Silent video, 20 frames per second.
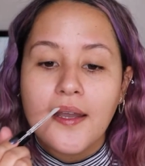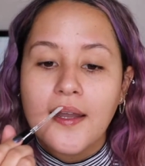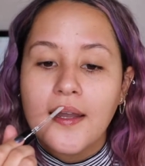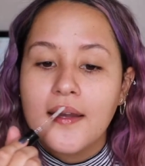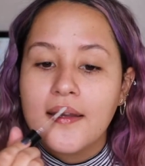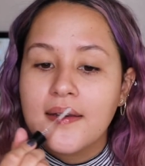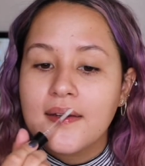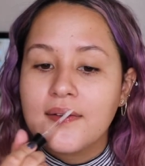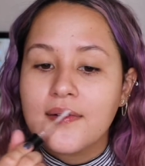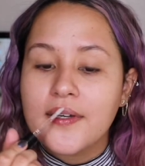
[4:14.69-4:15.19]

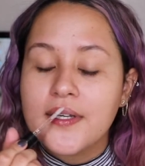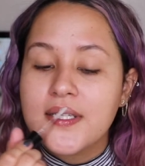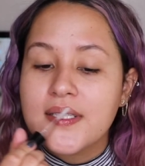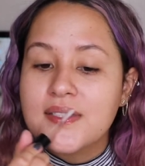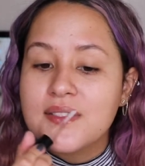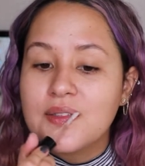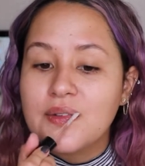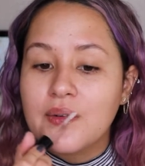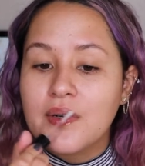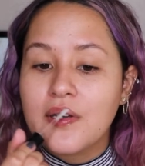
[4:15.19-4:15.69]

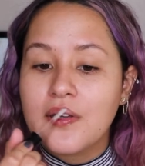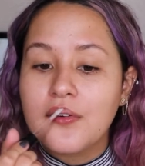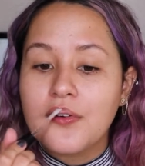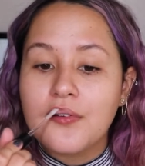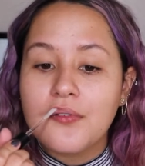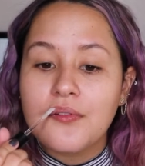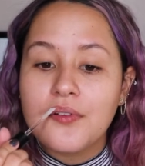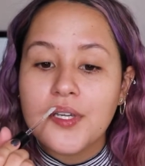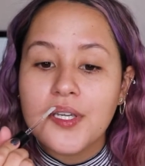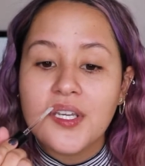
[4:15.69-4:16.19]
Anyways,
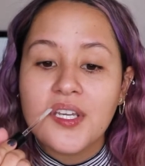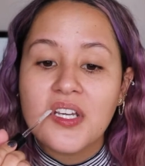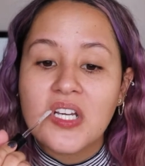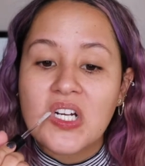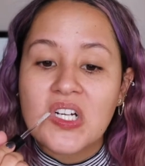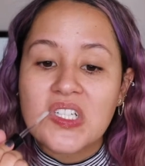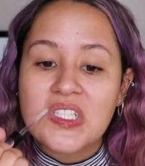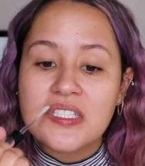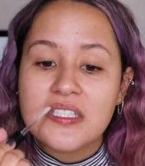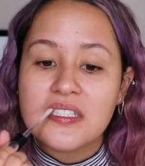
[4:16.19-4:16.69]
when we
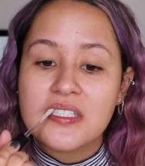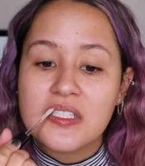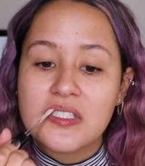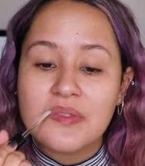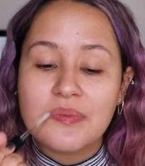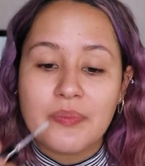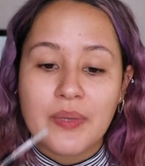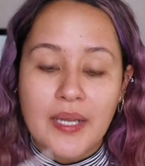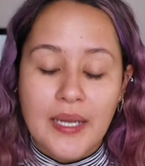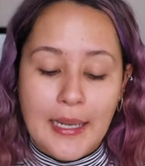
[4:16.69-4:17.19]
got to
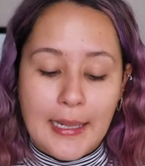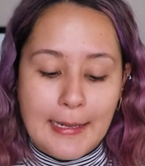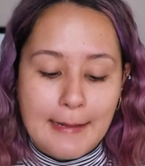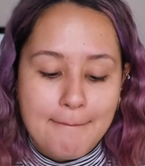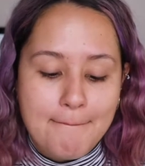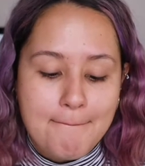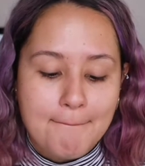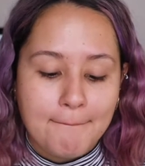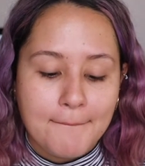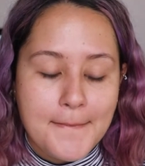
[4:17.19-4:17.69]

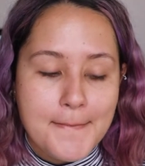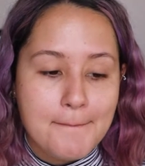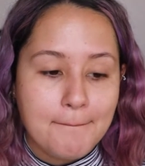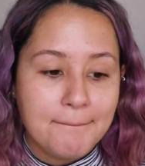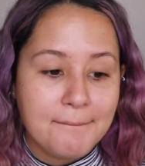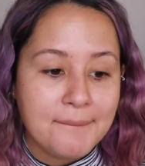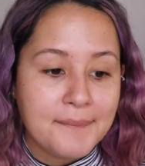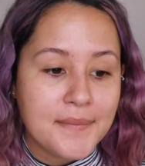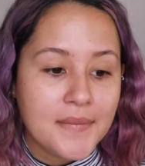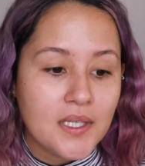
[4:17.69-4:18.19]
Spain,
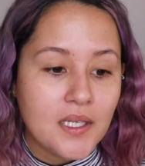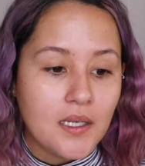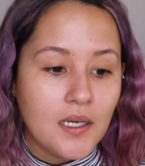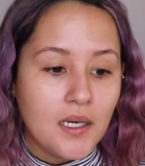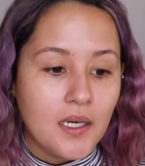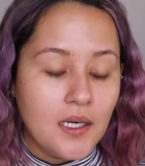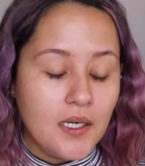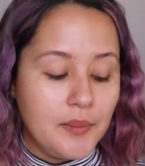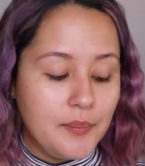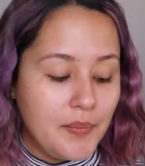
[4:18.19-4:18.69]

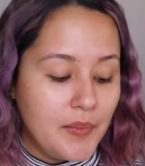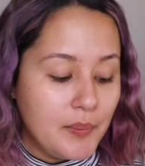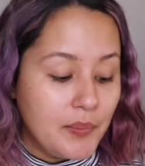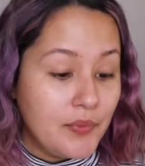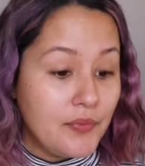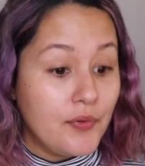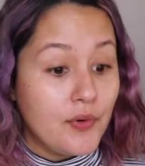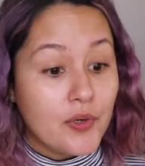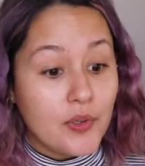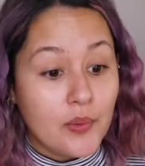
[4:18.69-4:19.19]

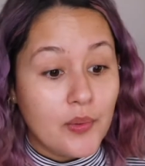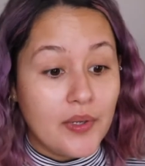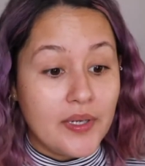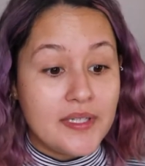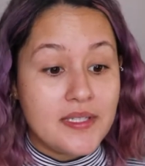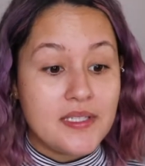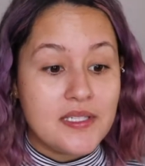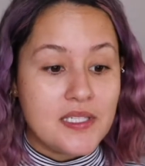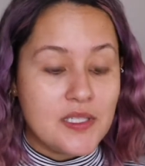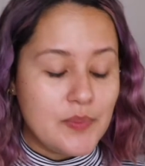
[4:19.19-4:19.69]
before we
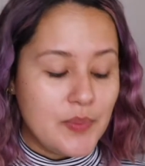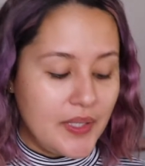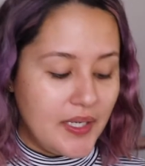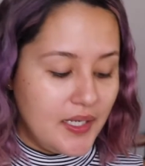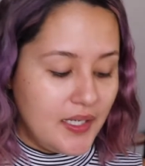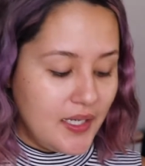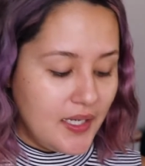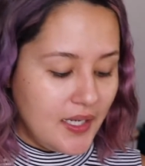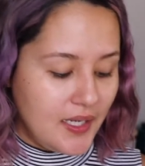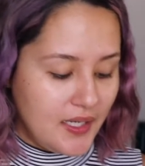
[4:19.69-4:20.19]
went to
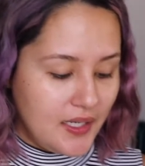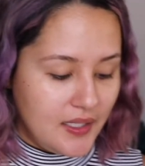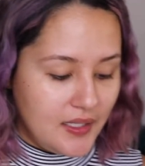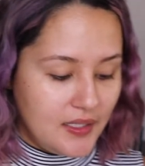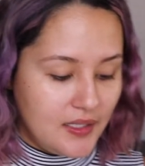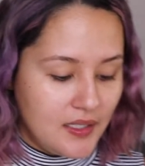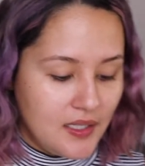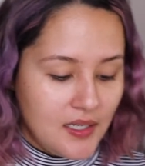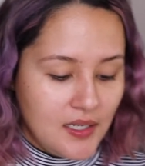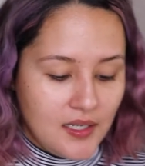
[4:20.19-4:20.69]
Spain, I
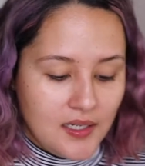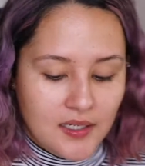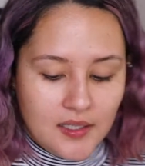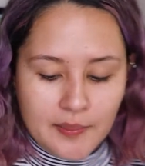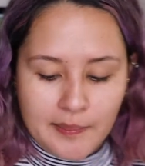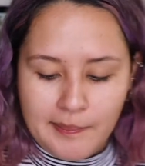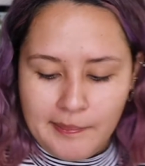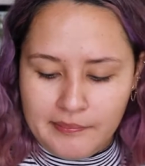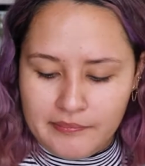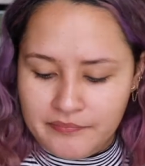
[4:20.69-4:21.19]
had
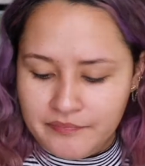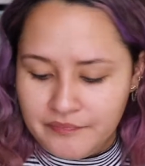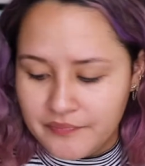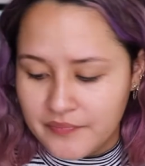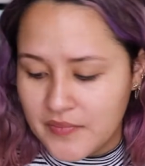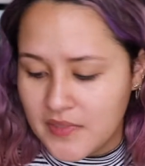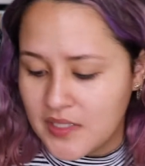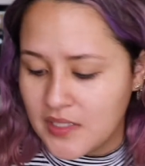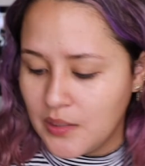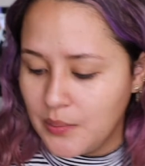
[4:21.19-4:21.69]

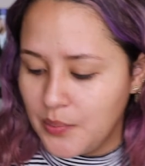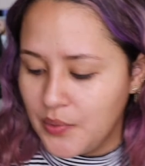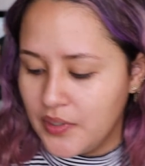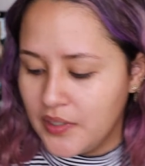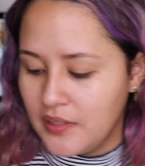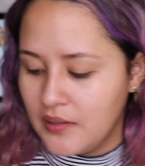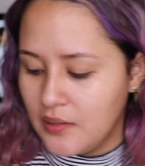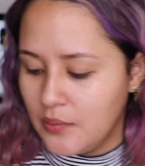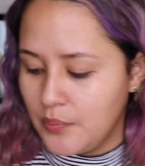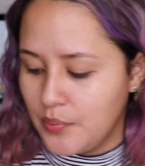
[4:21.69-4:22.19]
someone
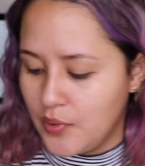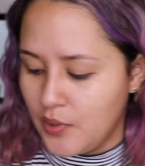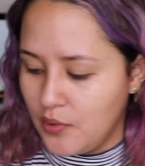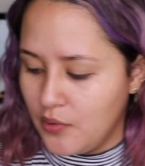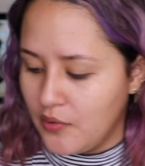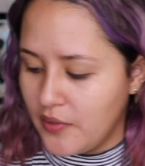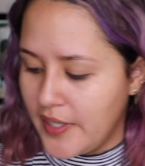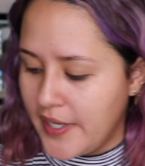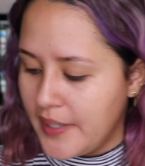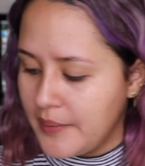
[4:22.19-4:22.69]
in the
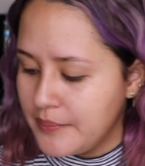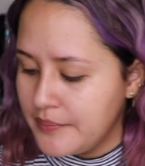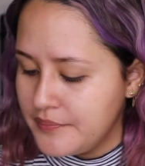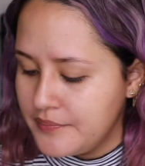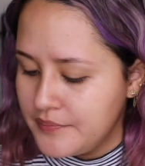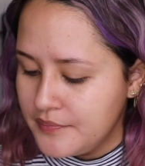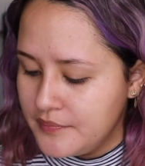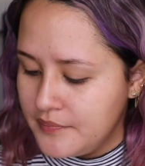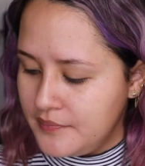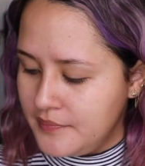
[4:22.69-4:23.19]
program.
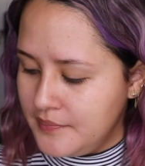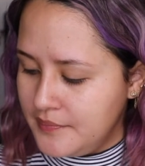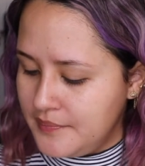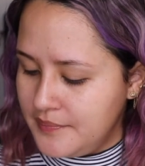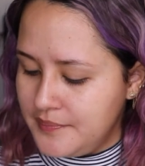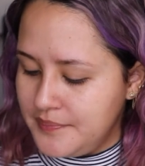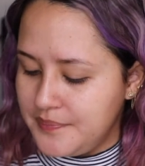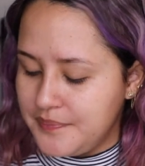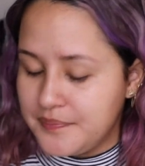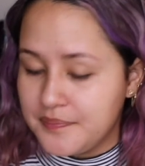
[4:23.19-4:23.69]

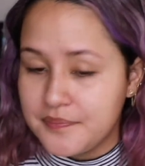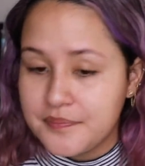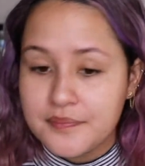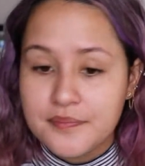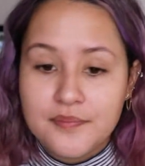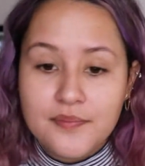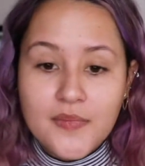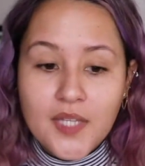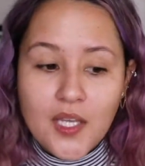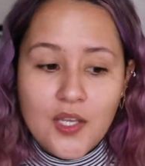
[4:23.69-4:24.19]

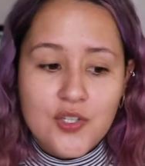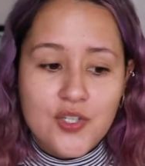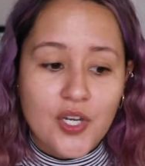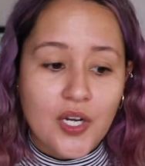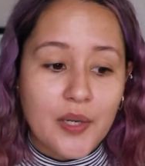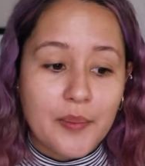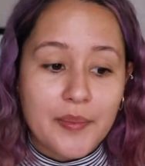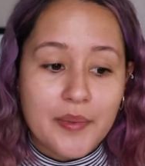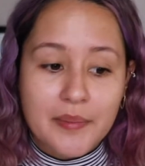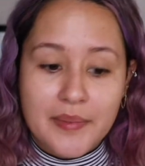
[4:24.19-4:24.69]
Sorry,
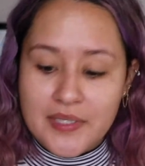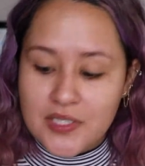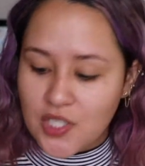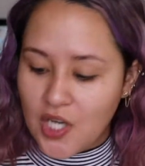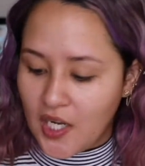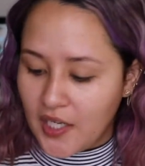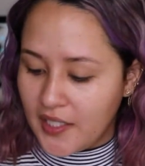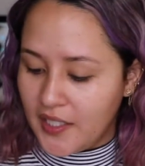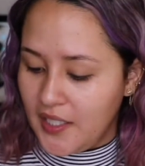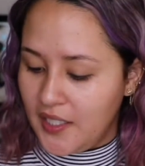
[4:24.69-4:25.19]
I'm going to be
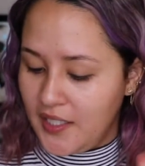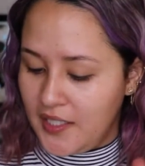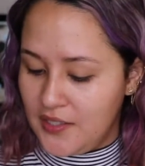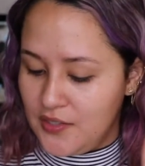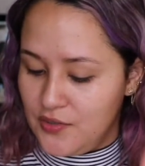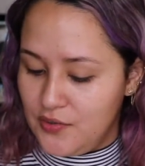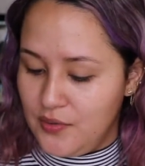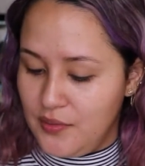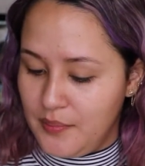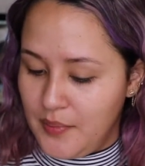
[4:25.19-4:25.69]
talking and
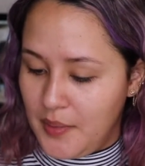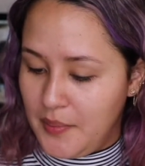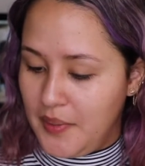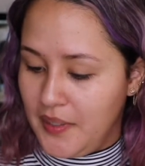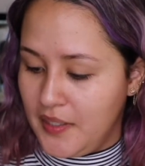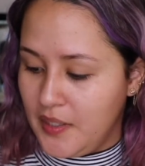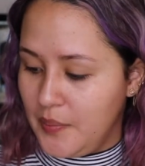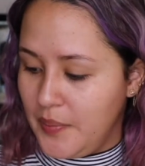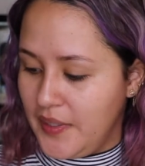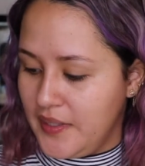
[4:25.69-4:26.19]
doing my
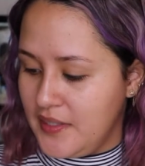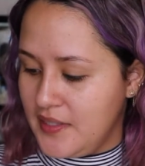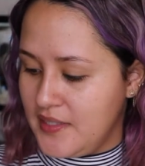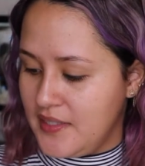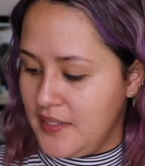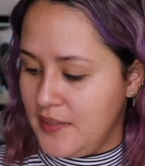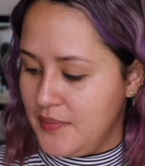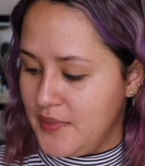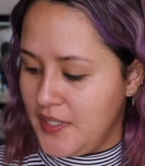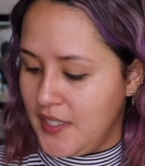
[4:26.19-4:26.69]
makeup at the
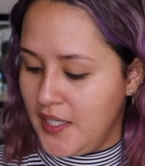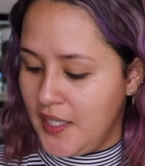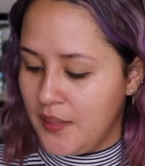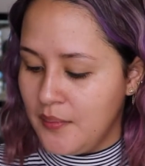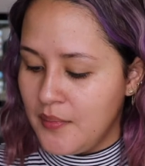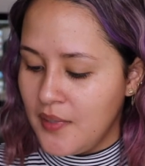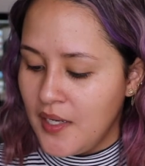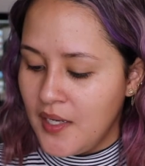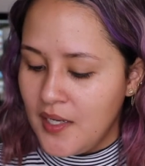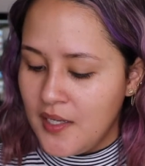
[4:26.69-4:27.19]
same
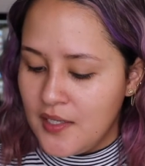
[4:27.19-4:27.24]
time.